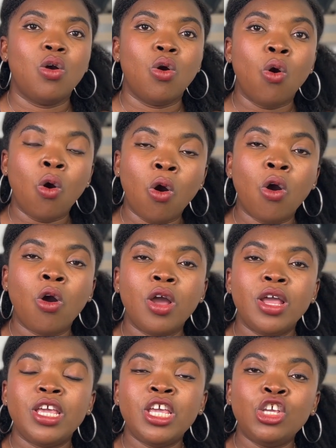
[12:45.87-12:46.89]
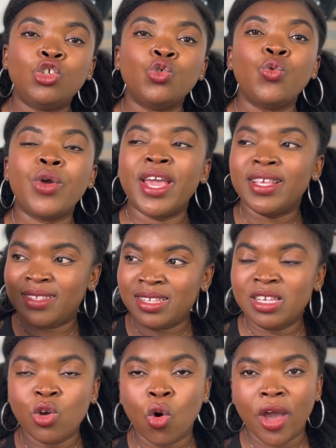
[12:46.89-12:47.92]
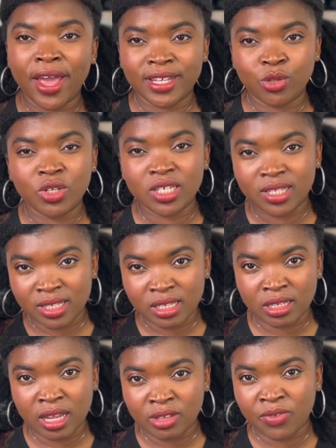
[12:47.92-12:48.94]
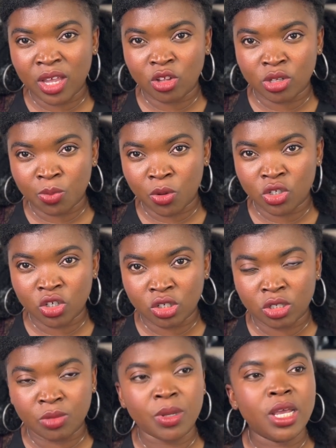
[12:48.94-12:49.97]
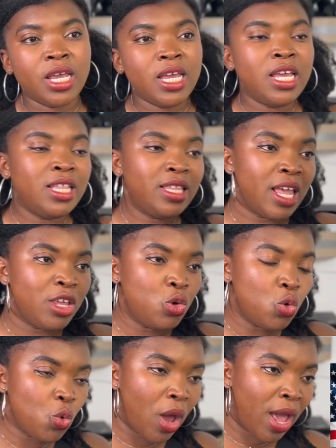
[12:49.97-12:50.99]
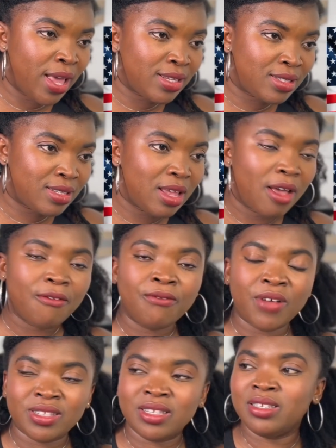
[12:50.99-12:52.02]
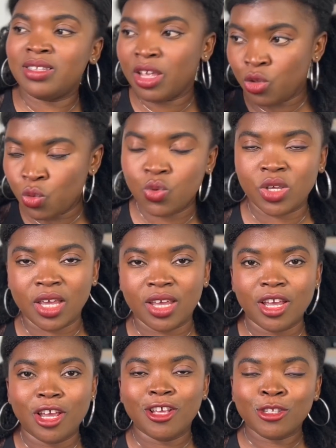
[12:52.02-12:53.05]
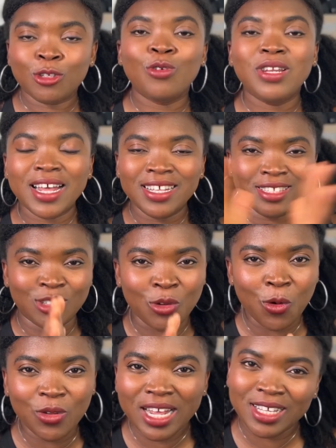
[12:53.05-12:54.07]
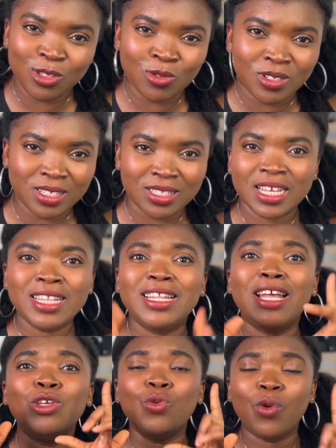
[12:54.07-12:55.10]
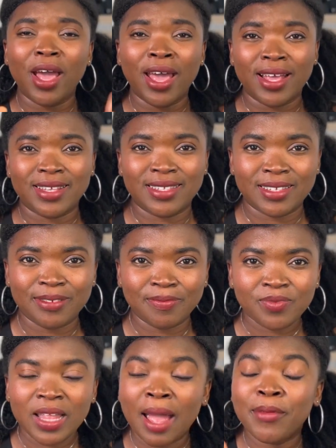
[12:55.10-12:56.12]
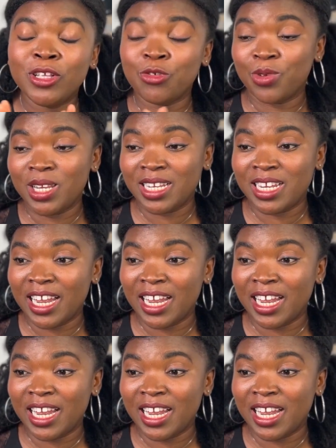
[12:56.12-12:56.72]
or issue a COS, which is Certificate of Sponsorship, in the US versus the UK. So let's go. Let's do this. In the US, I'm going to read it here.